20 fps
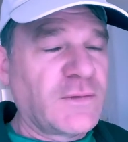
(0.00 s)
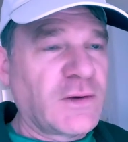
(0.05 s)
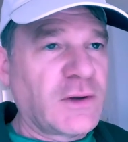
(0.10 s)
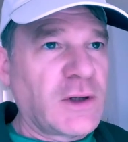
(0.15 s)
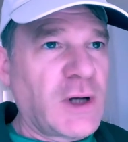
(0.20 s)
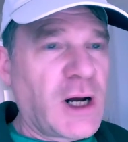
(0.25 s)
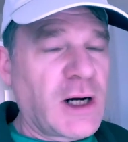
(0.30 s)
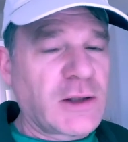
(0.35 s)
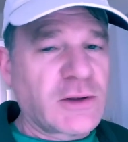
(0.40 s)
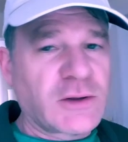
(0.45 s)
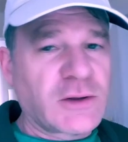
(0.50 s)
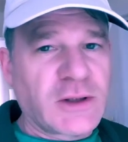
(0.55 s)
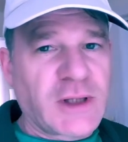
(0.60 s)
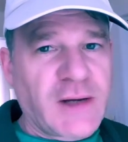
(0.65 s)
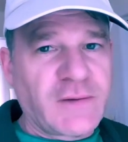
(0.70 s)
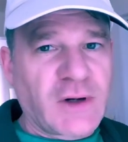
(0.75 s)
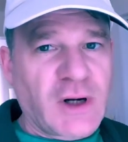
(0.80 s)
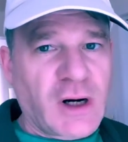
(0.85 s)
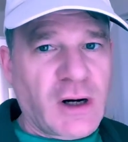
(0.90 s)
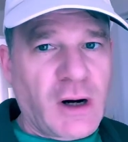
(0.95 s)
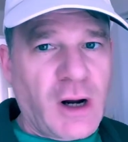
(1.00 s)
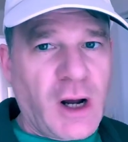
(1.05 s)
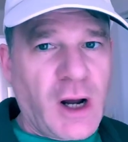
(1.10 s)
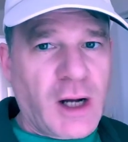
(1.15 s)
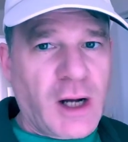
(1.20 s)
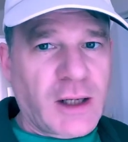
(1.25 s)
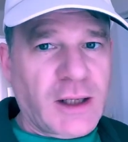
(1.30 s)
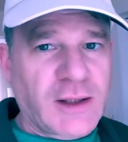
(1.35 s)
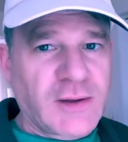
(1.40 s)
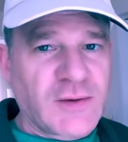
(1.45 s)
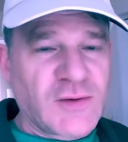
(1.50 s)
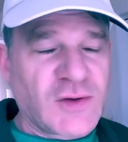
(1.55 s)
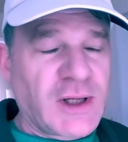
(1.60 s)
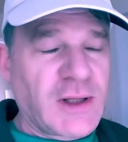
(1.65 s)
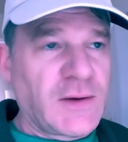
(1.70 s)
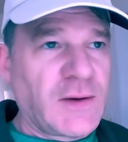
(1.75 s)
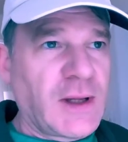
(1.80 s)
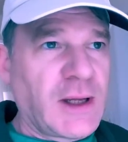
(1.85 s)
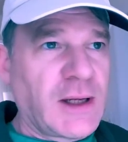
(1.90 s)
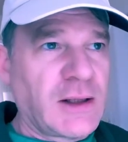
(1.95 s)
Dr. David R. Hawkins,
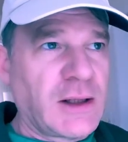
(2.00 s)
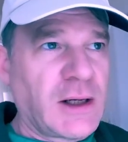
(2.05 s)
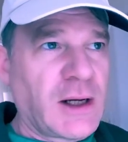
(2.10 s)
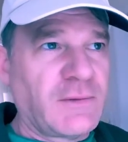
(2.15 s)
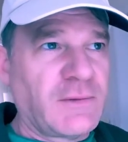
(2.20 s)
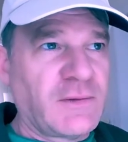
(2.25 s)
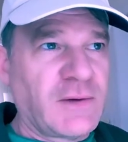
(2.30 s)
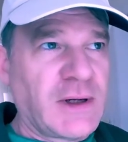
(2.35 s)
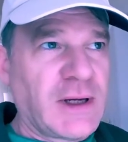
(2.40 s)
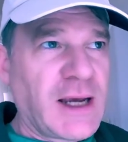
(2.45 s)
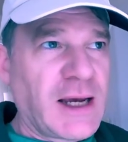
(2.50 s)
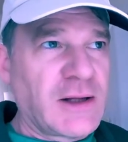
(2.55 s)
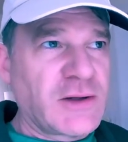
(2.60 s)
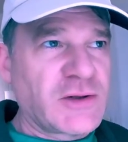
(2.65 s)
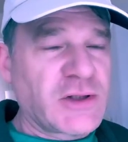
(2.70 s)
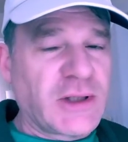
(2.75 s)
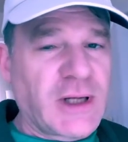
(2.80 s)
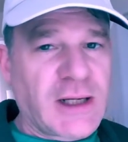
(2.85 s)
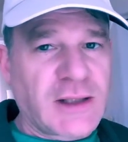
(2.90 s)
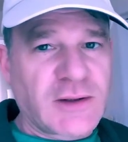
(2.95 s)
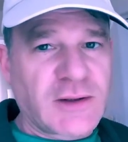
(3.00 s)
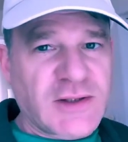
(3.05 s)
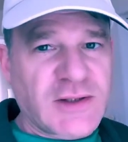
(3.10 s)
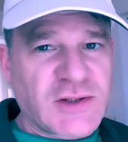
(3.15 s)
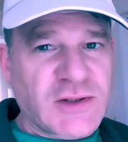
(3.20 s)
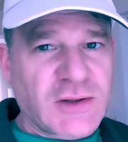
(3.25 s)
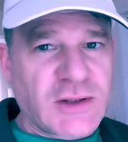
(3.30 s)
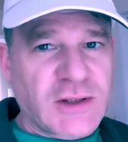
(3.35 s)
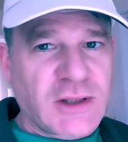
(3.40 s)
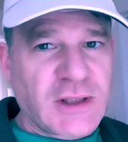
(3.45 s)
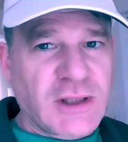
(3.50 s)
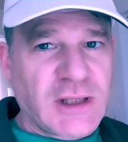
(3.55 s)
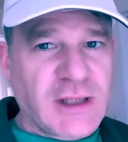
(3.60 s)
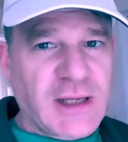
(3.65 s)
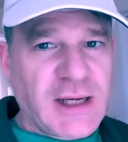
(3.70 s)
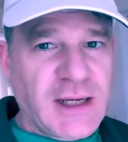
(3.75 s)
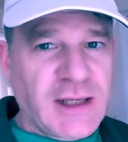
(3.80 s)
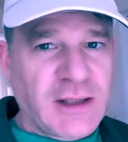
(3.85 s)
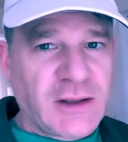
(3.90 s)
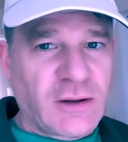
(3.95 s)
and then select the
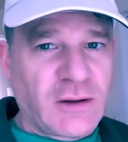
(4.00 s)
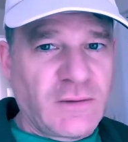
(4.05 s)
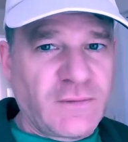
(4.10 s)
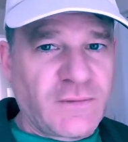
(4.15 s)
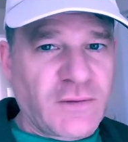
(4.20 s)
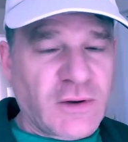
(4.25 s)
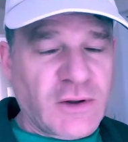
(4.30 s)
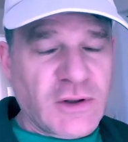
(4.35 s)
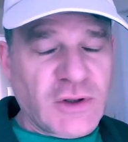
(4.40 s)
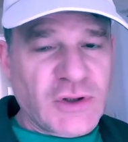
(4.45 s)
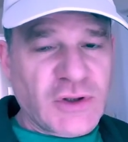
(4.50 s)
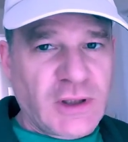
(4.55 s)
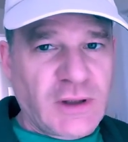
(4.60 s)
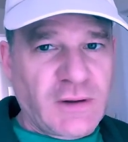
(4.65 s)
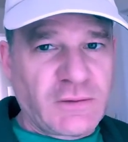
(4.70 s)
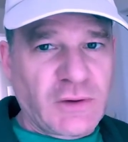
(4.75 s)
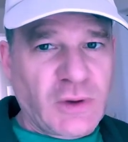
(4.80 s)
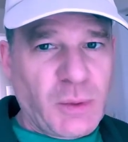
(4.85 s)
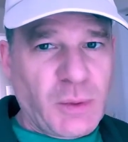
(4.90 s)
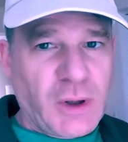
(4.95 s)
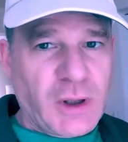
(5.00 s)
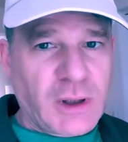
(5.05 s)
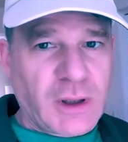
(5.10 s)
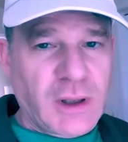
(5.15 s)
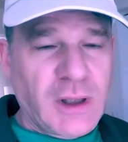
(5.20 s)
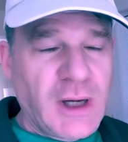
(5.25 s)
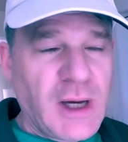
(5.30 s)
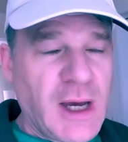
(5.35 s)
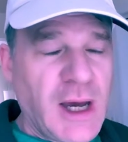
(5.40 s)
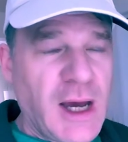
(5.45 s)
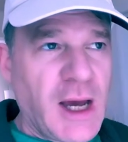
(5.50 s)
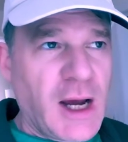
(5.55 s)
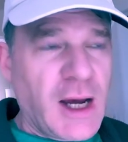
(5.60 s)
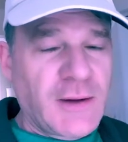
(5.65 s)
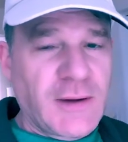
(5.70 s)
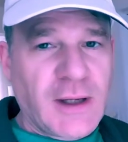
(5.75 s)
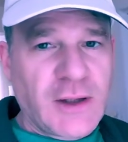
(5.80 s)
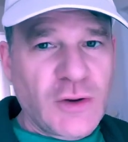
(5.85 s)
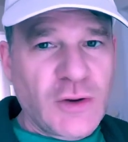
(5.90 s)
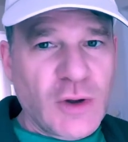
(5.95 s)
Kindle version of the book,
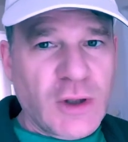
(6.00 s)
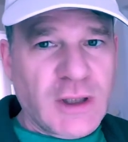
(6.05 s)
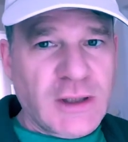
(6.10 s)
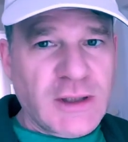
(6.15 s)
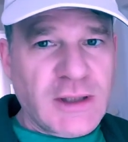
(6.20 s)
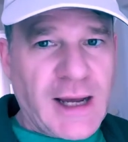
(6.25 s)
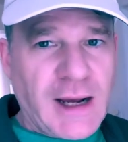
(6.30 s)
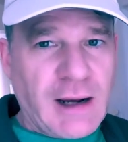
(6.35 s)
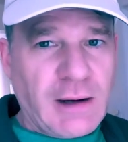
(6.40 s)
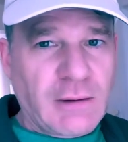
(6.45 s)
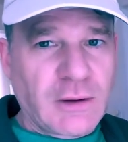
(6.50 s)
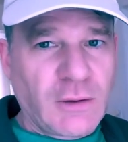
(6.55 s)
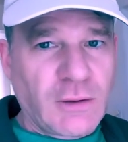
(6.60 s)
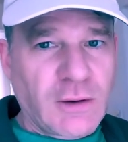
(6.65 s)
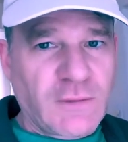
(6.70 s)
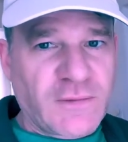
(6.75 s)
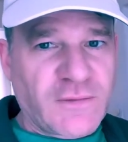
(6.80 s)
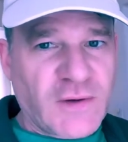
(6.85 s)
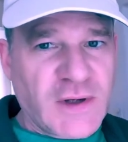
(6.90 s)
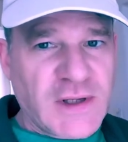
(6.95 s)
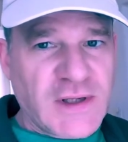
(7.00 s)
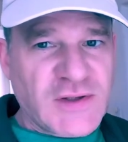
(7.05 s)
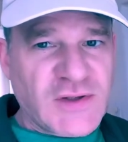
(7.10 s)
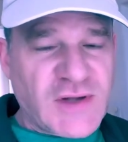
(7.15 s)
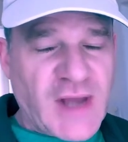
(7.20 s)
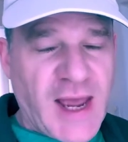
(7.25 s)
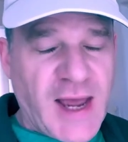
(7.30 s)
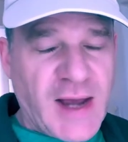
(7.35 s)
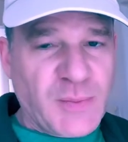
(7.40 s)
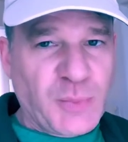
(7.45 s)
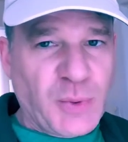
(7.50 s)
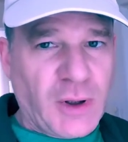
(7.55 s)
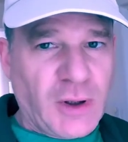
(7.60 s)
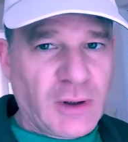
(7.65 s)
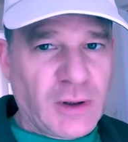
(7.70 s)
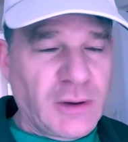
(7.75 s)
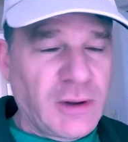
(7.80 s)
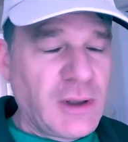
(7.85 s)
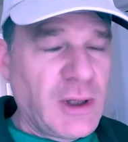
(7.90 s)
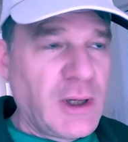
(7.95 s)
and then you can download a free
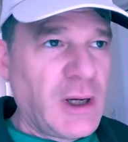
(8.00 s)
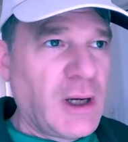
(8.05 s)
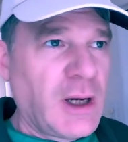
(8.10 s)
sample.